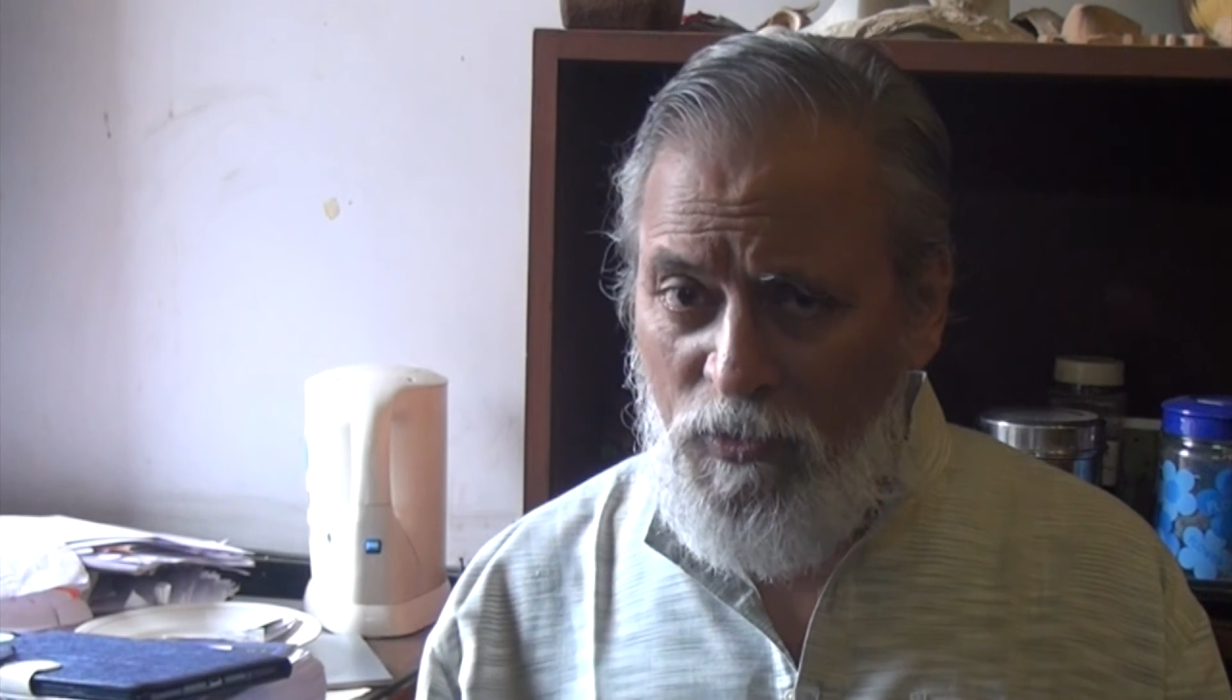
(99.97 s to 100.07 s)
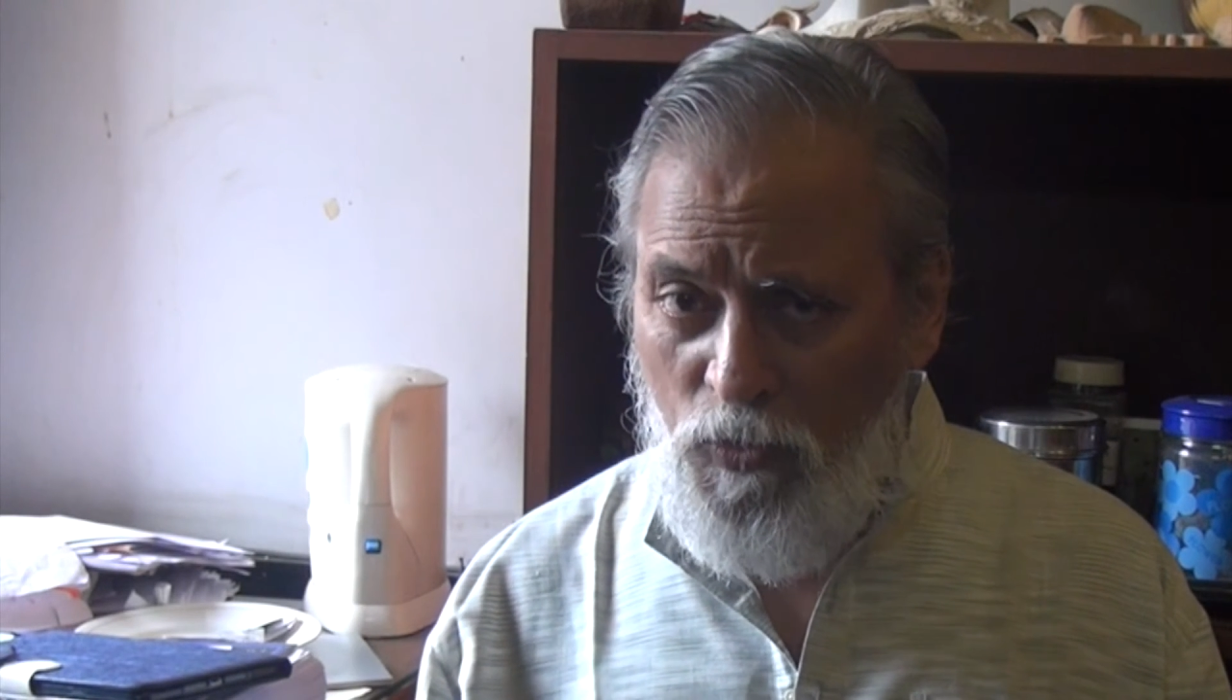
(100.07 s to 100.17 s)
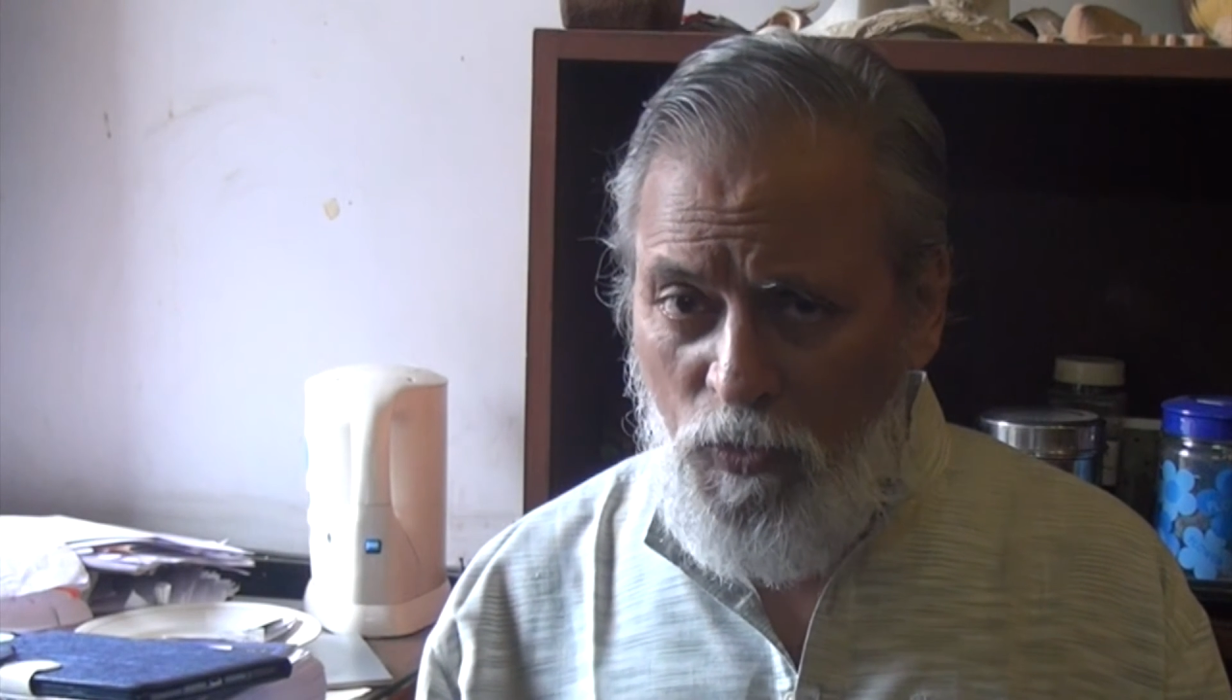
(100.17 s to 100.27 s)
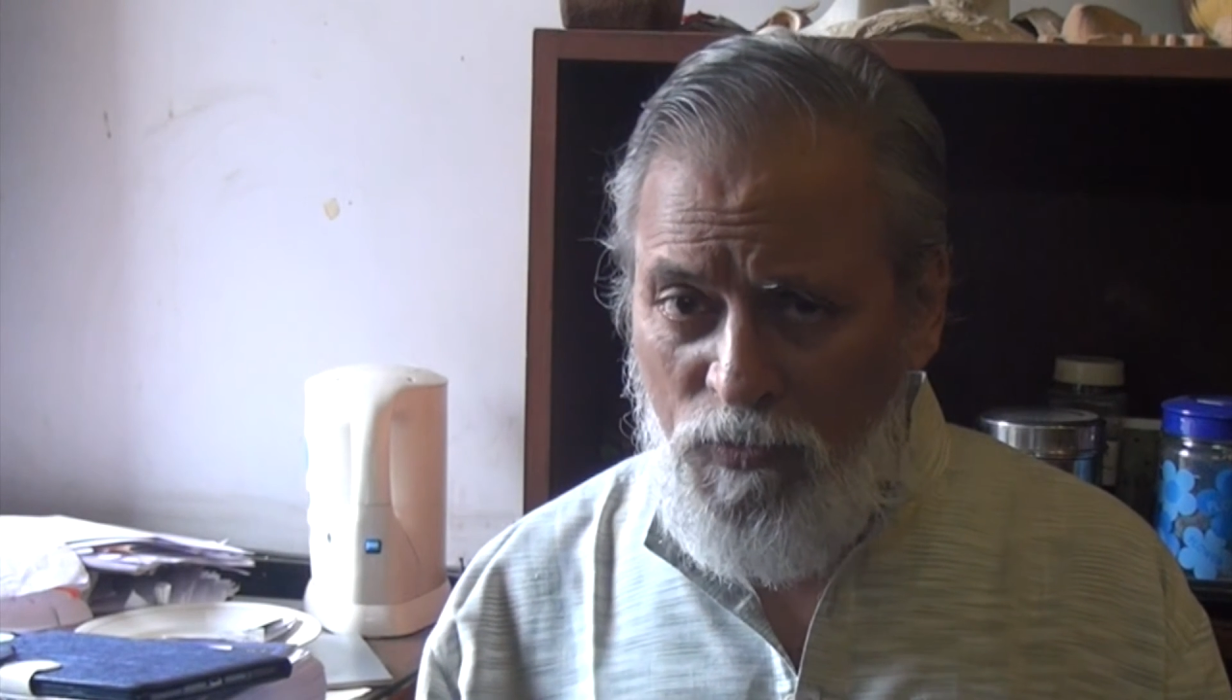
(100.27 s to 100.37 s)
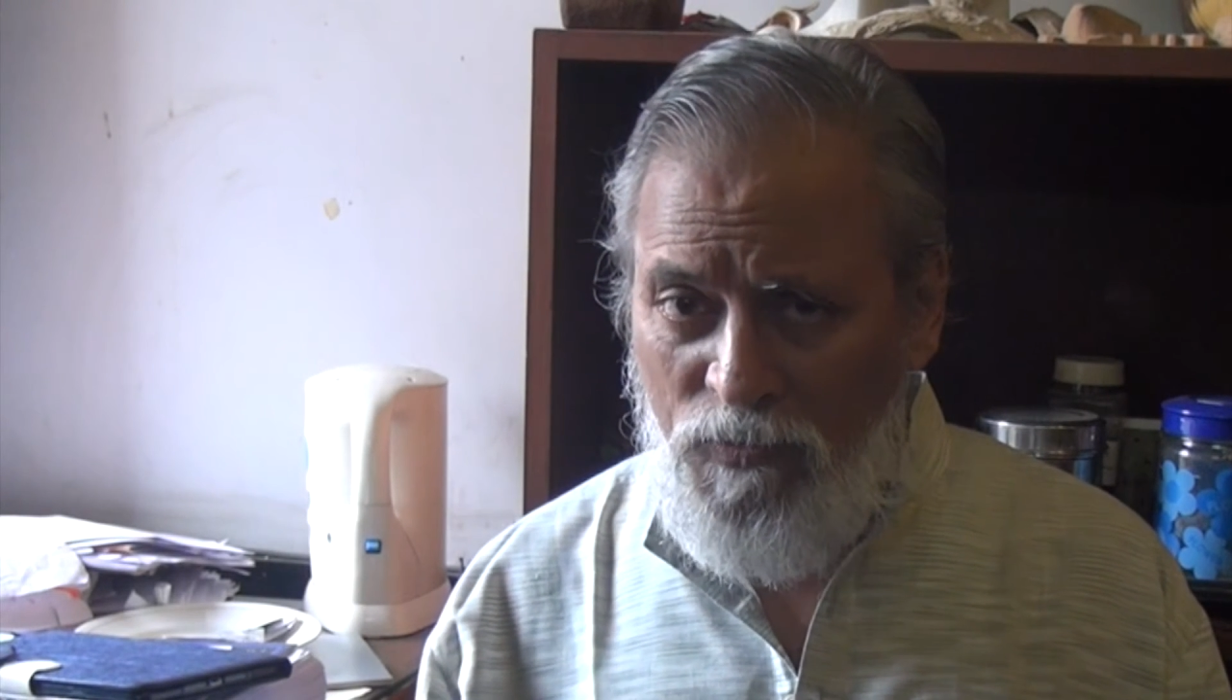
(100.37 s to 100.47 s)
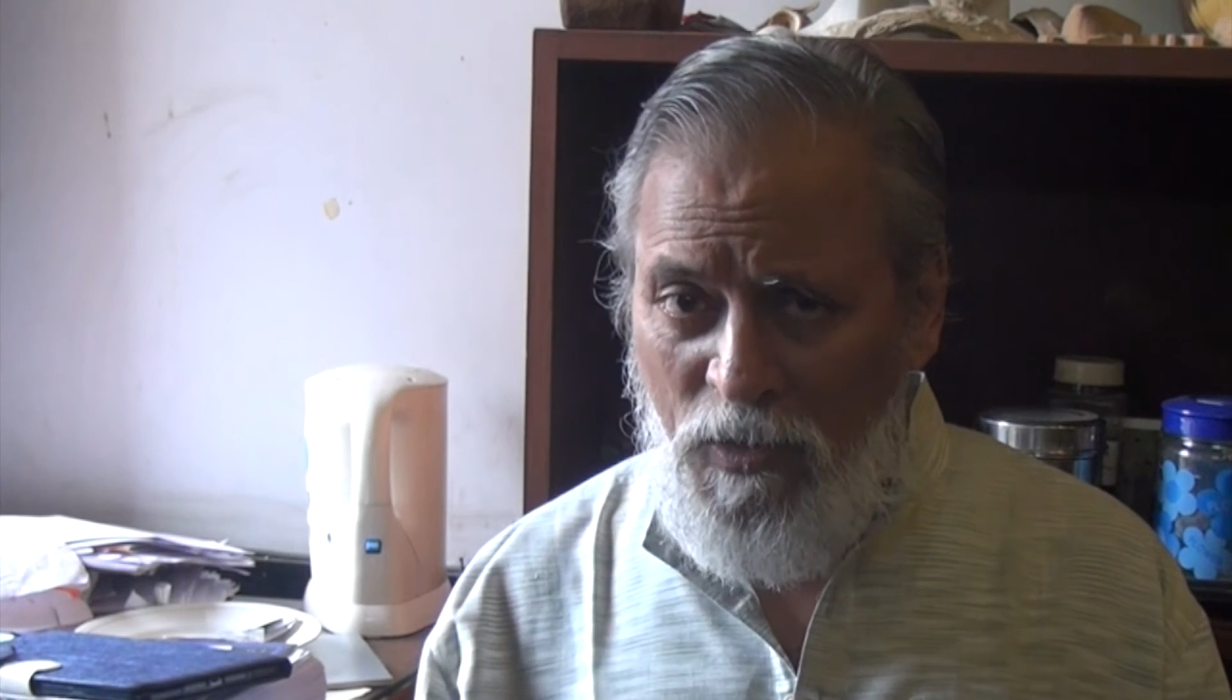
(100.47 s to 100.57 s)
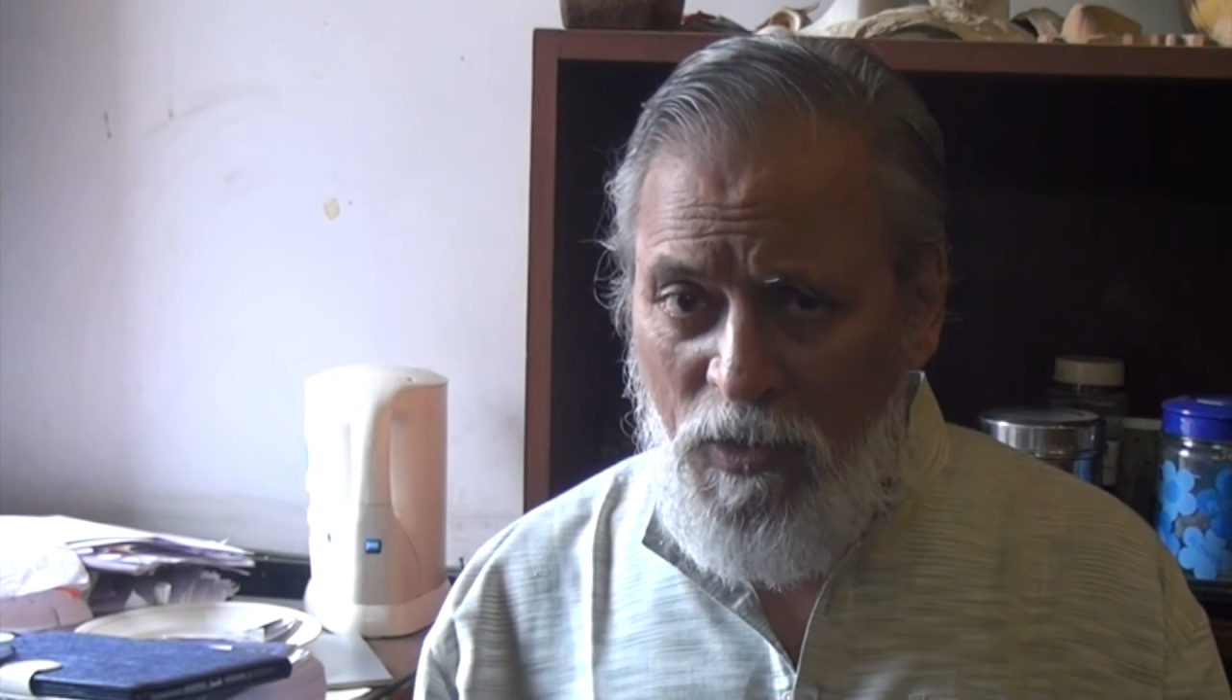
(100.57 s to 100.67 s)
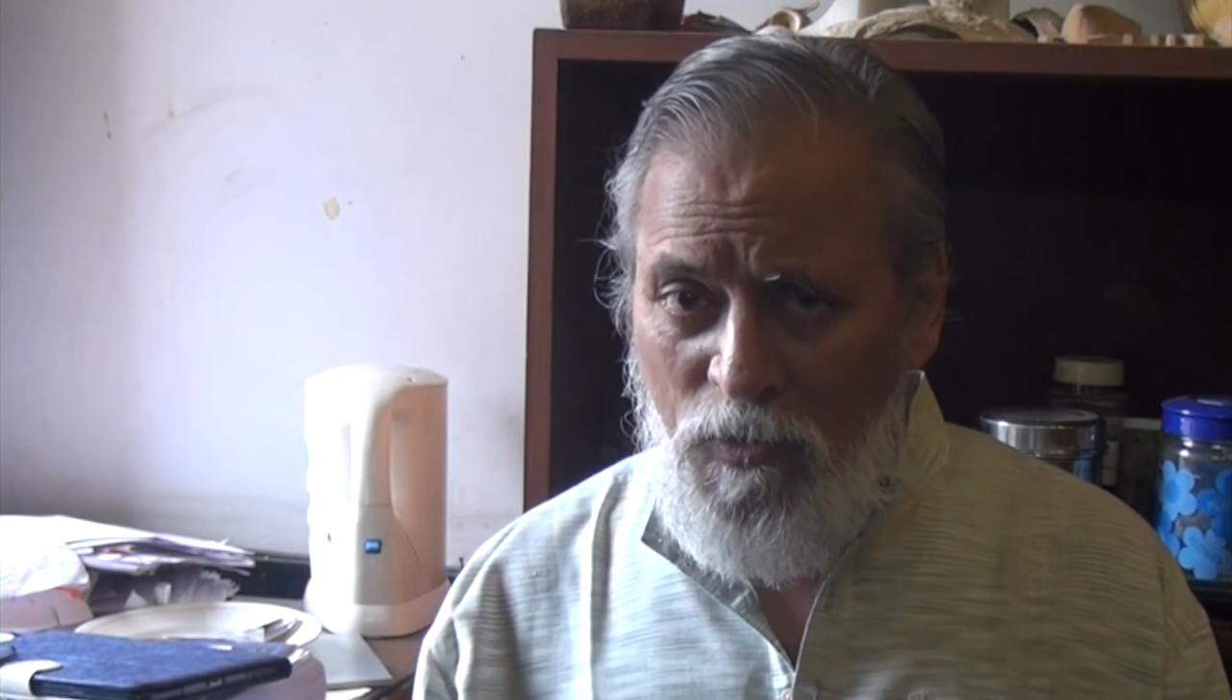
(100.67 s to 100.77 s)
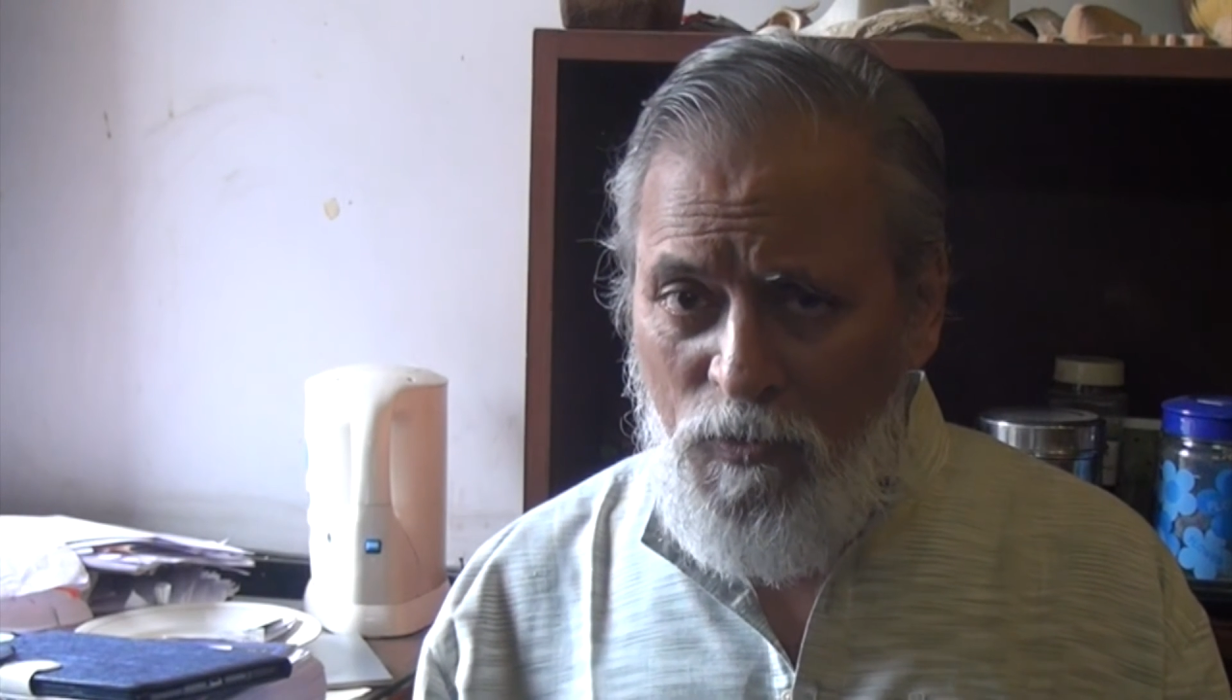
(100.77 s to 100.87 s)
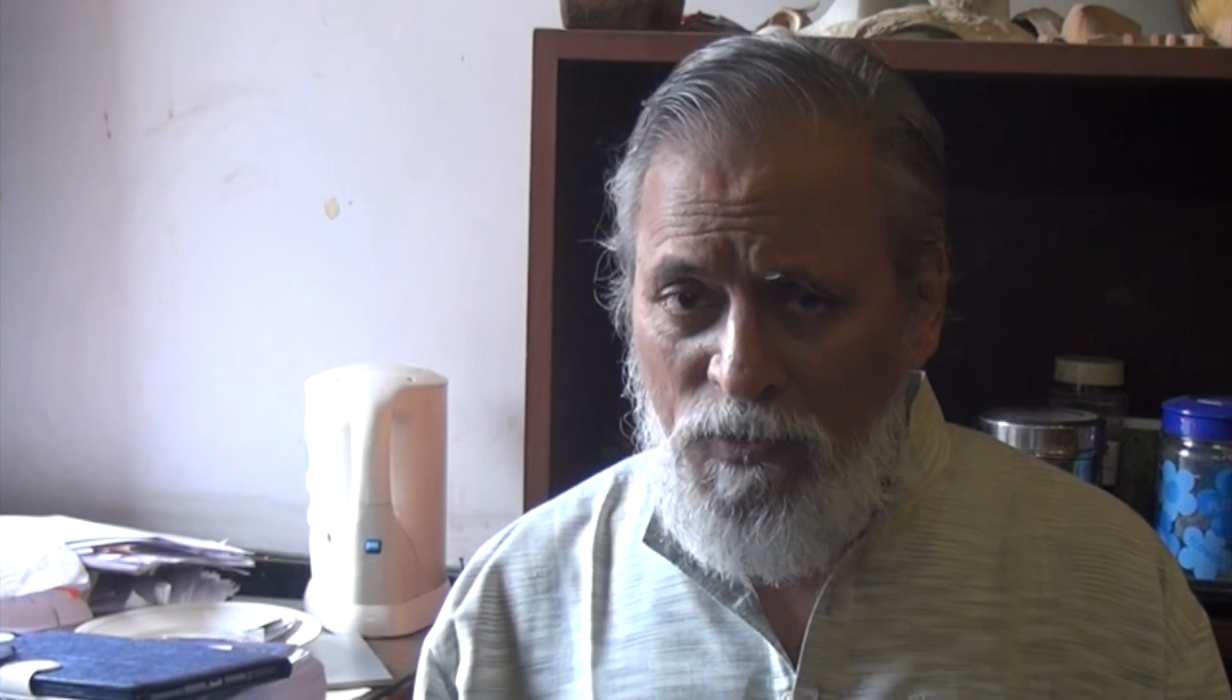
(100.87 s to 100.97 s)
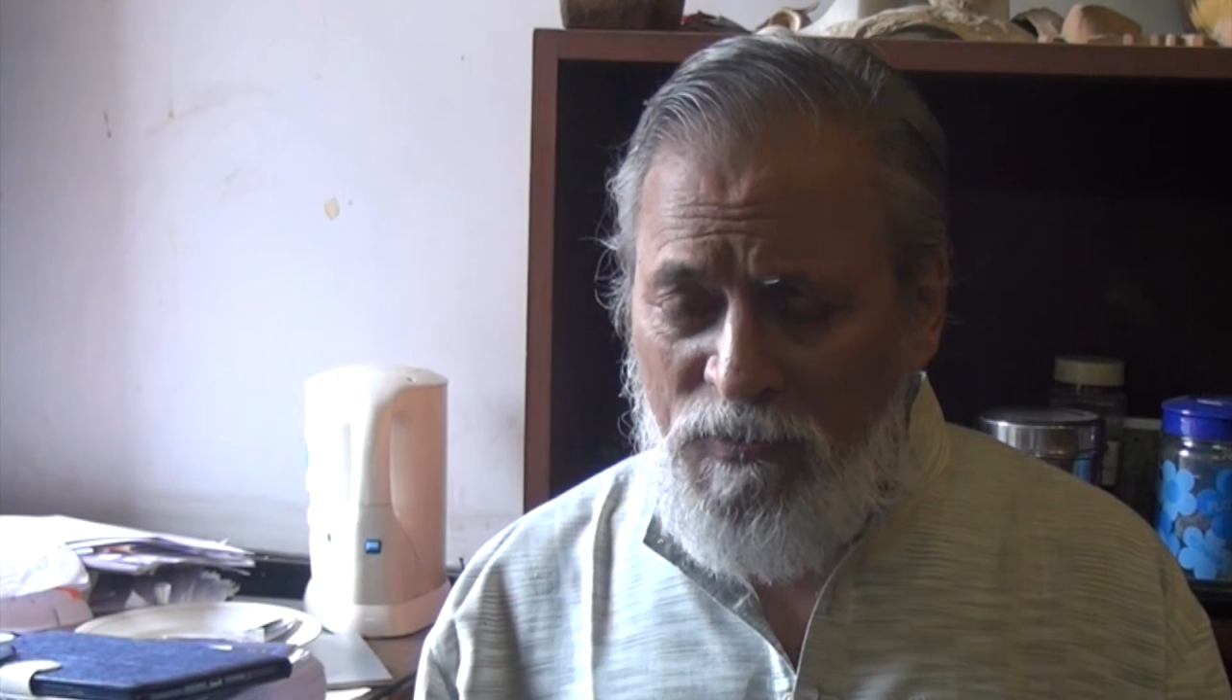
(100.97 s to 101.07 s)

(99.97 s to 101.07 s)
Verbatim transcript: those who